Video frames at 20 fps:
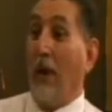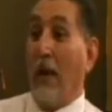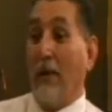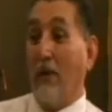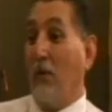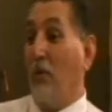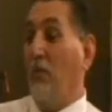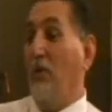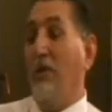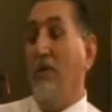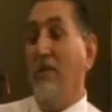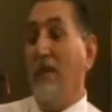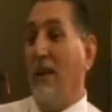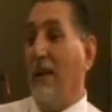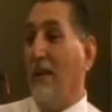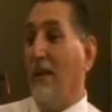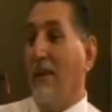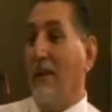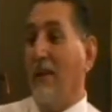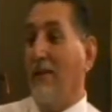I know you've
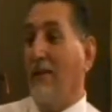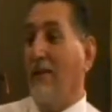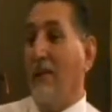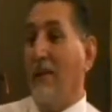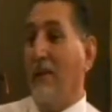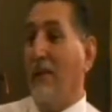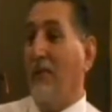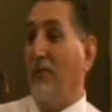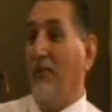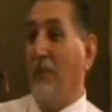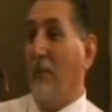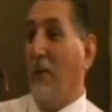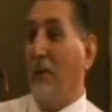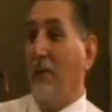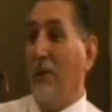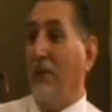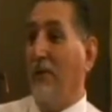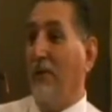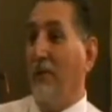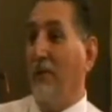got lots of
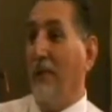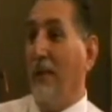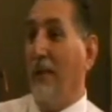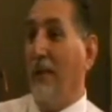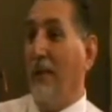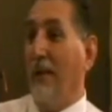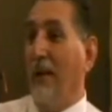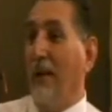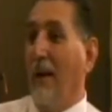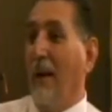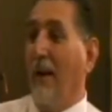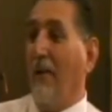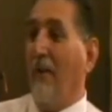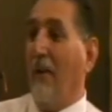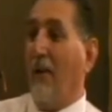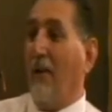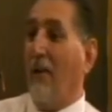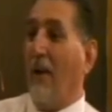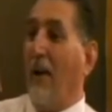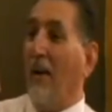testimonies of
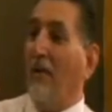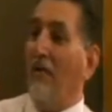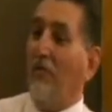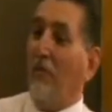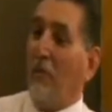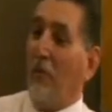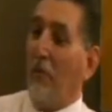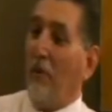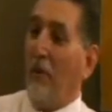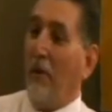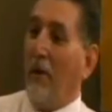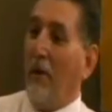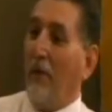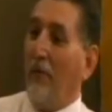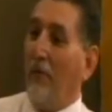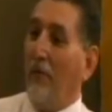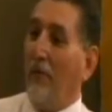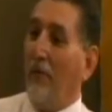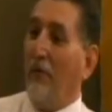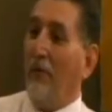how God has worked
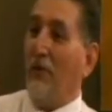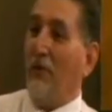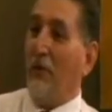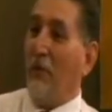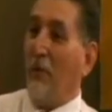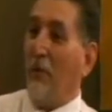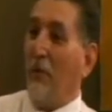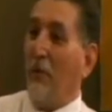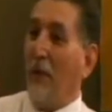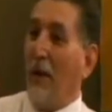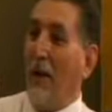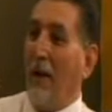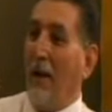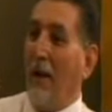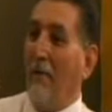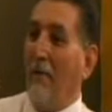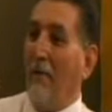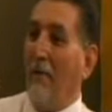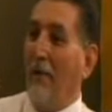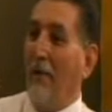miracles in your own
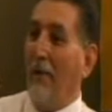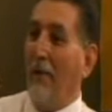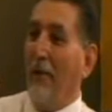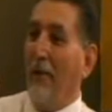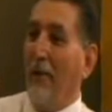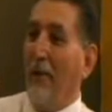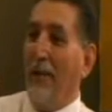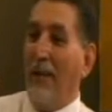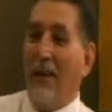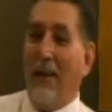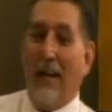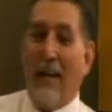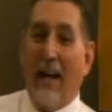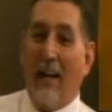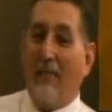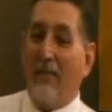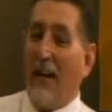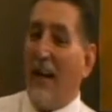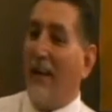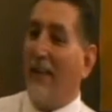life. And
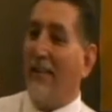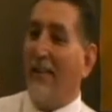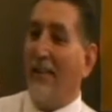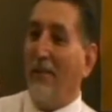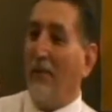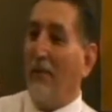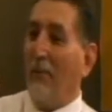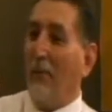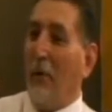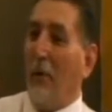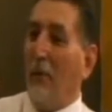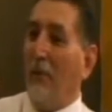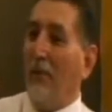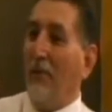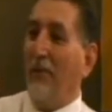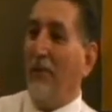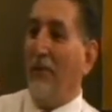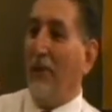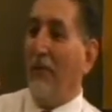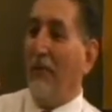I've got
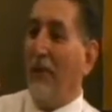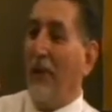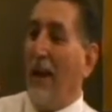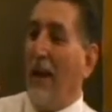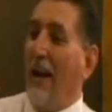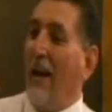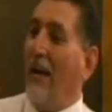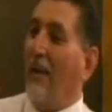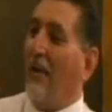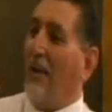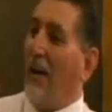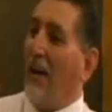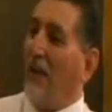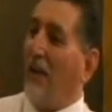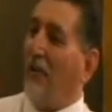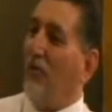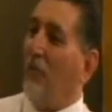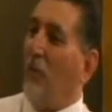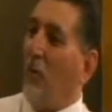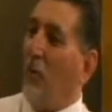testimonies of how God
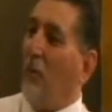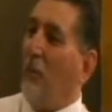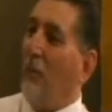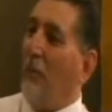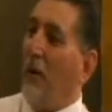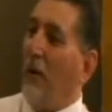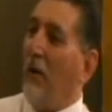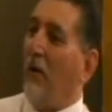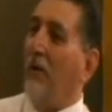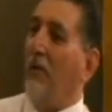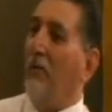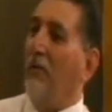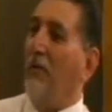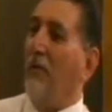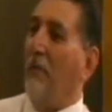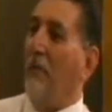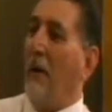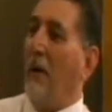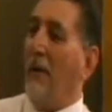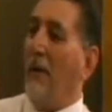has worked miracles
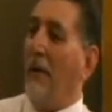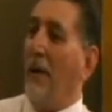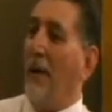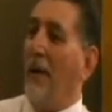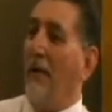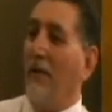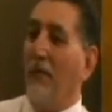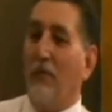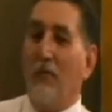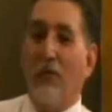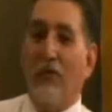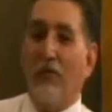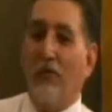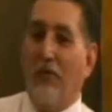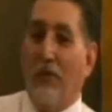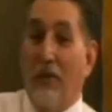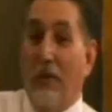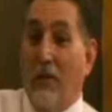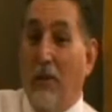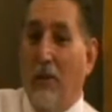in my life, and
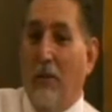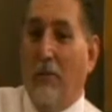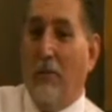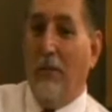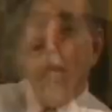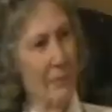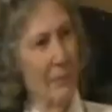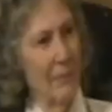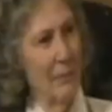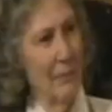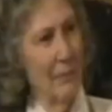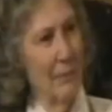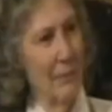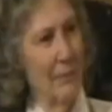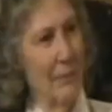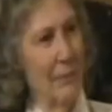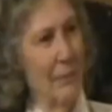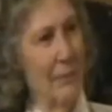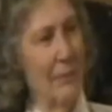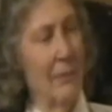just, you know,
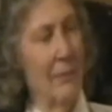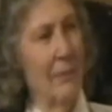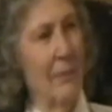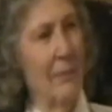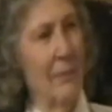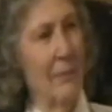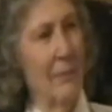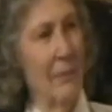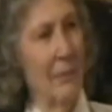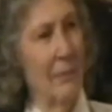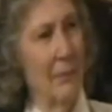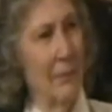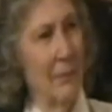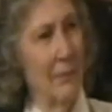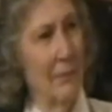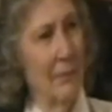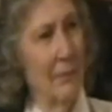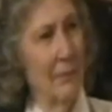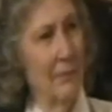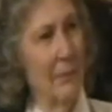uh, different kind of
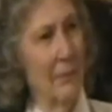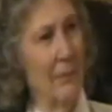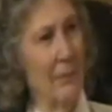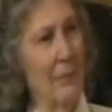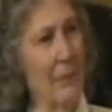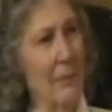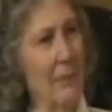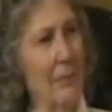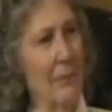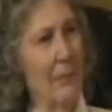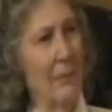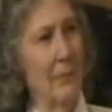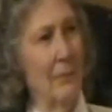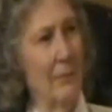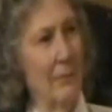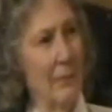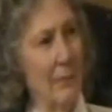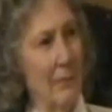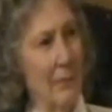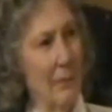miracles. Usually it's a
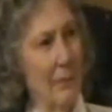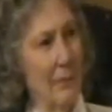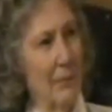healing.